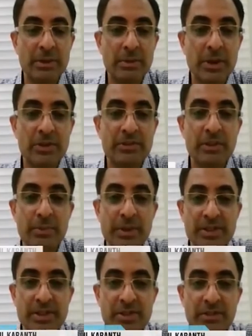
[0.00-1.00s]
because of the
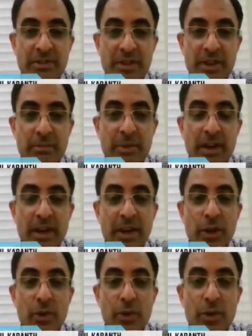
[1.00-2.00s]
presence of the rib,
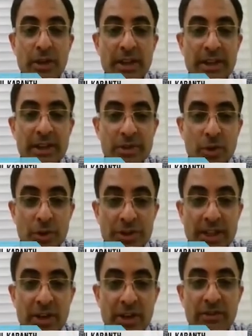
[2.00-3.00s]
there is no
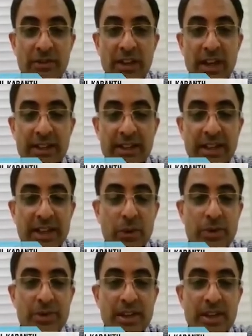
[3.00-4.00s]
shadow of the lung that you
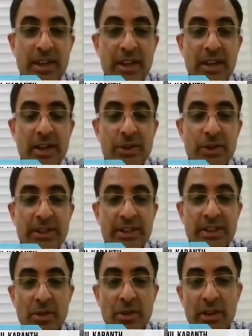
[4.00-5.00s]
would see. So
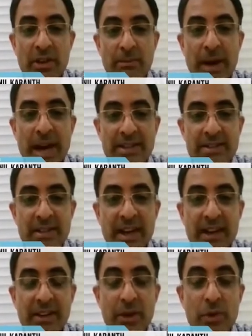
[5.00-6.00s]
this is called a bat
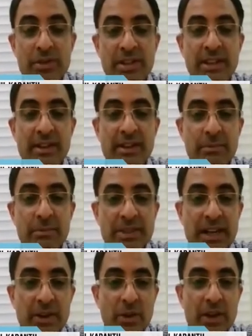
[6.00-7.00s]
sign, where you would see the rib
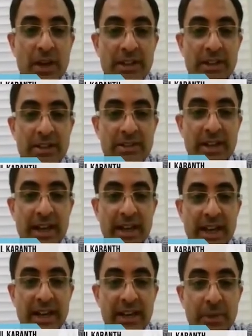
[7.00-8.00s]
shadow on either side,
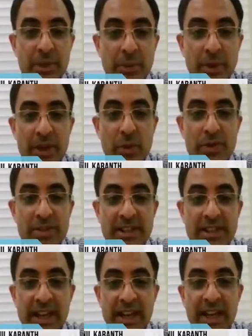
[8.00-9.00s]
and in between you would see
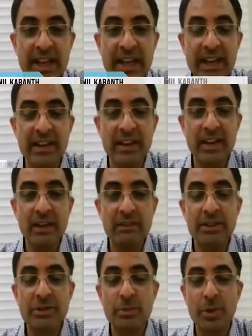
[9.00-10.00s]
the A line,
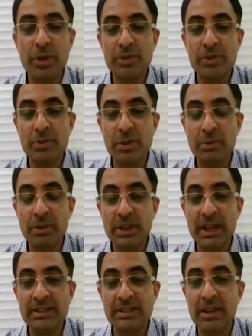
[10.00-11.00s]
which would produce the
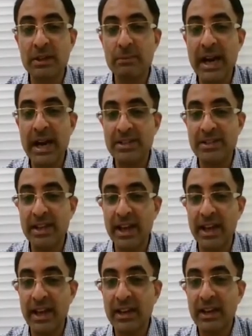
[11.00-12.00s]
classical bat
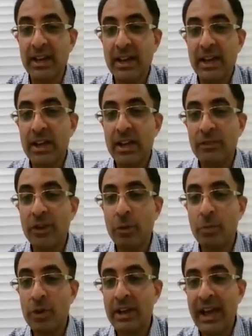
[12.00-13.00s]
sign. Now, if you
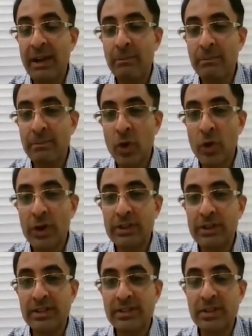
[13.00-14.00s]
put an M mode
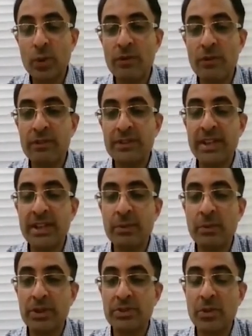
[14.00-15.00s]
on this, you would see
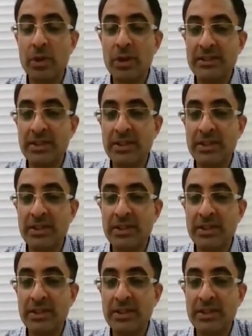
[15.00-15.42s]
what is called as